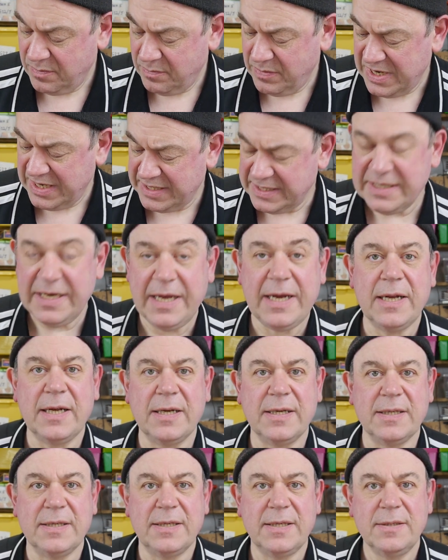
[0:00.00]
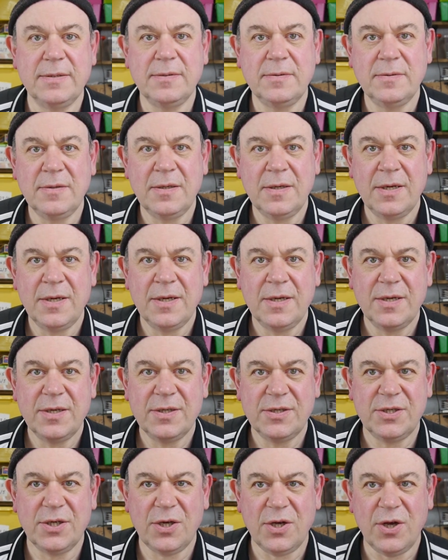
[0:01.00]
made in England.
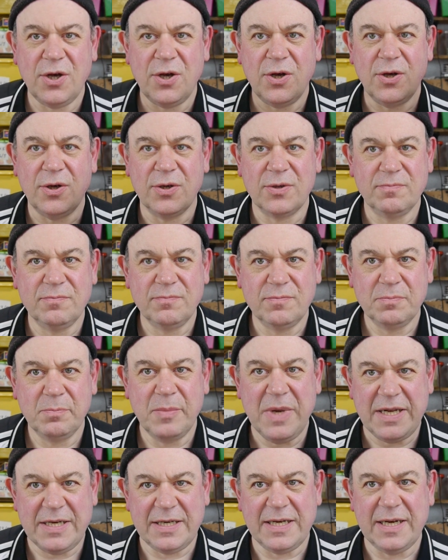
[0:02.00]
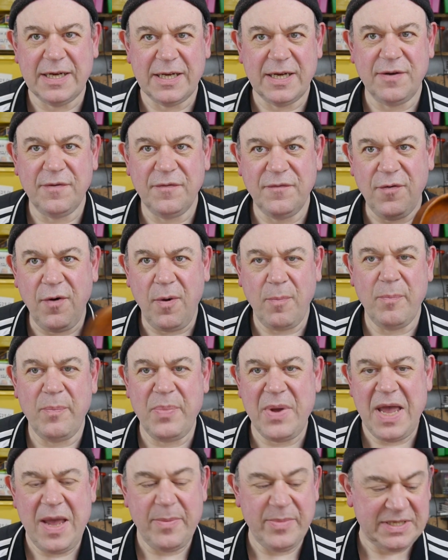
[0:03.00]
So made in England from
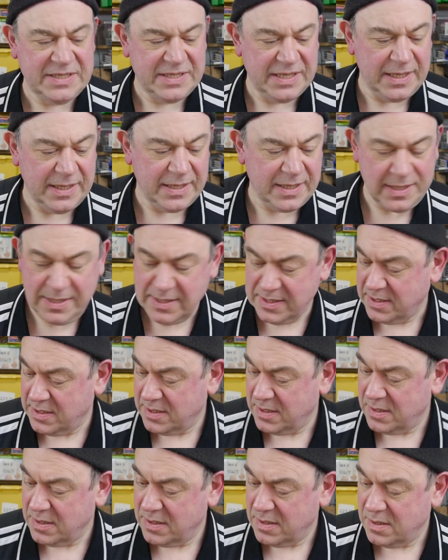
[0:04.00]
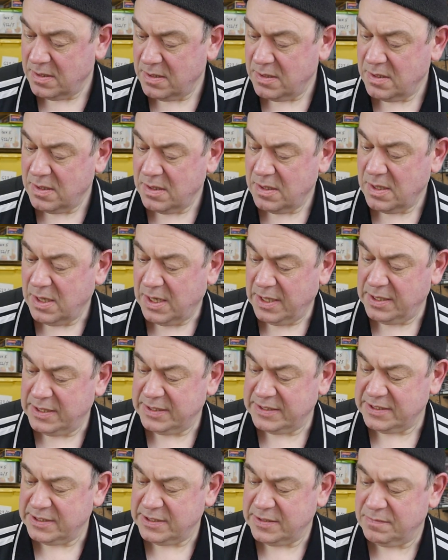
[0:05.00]
Bear Matique. And
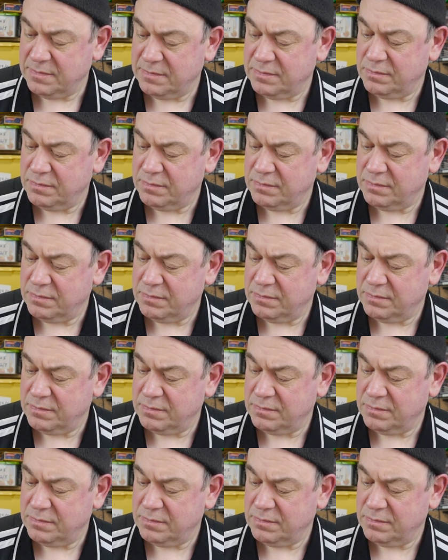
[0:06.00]
there's a,